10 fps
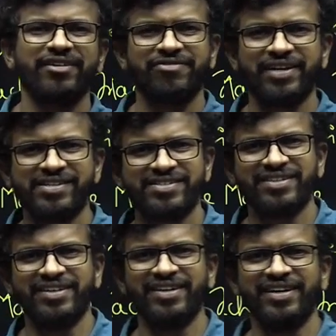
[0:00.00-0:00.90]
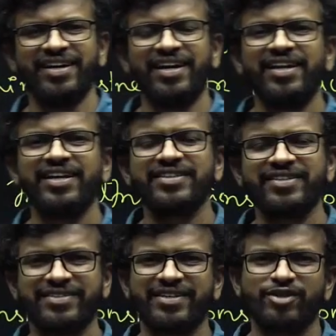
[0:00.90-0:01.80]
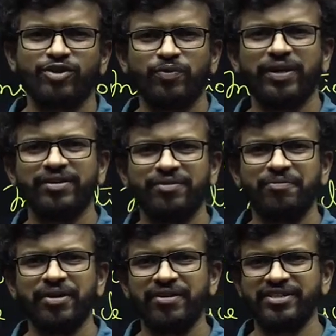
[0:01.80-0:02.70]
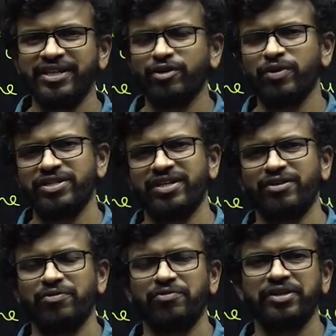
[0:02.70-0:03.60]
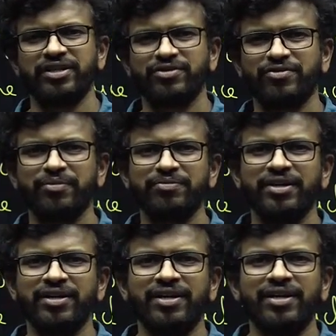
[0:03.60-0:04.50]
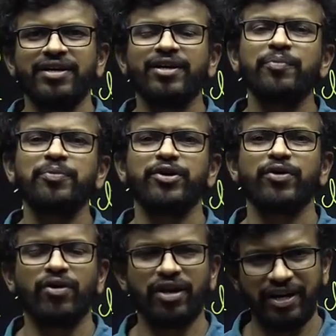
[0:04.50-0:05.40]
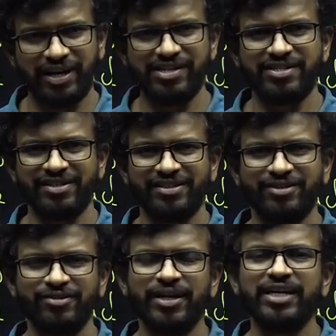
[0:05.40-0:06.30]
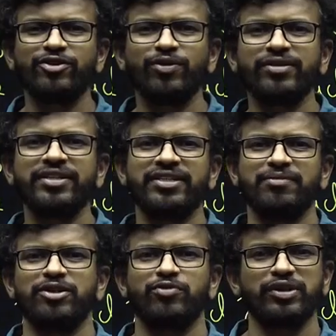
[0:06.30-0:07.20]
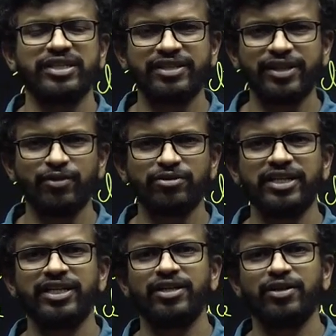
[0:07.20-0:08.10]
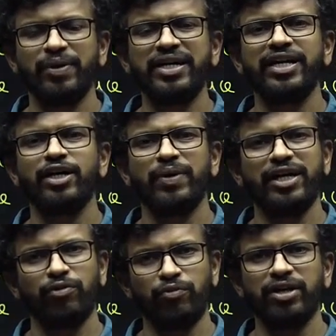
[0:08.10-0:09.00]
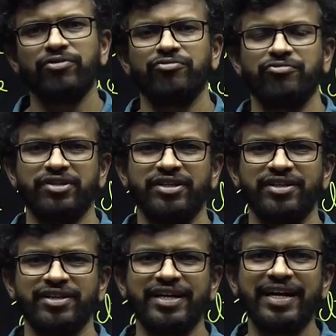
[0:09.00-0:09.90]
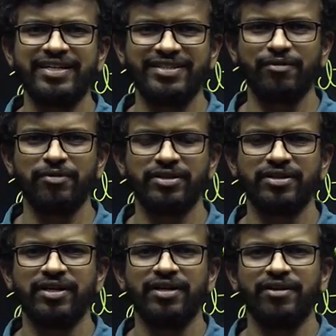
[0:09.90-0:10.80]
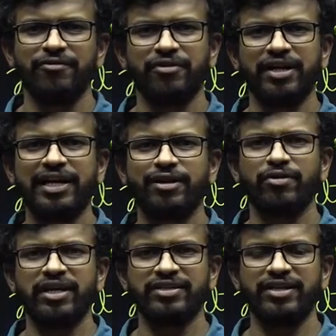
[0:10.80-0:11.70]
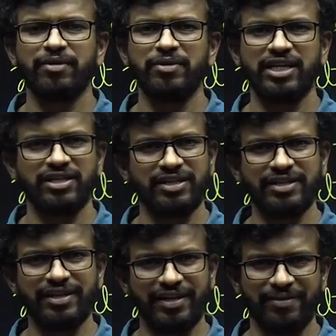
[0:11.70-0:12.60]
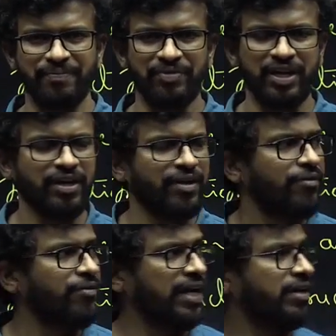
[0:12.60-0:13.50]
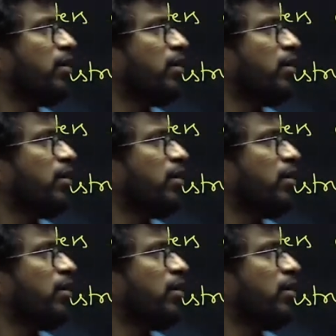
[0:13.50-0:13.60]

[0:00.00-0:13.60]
dear friends, let us discuss one previous year question which is from Computer Organization. So as you know, this subject was introduced in twenty twenty-one for the GATE syllabus for Electronics and Communication Engineering. Fine,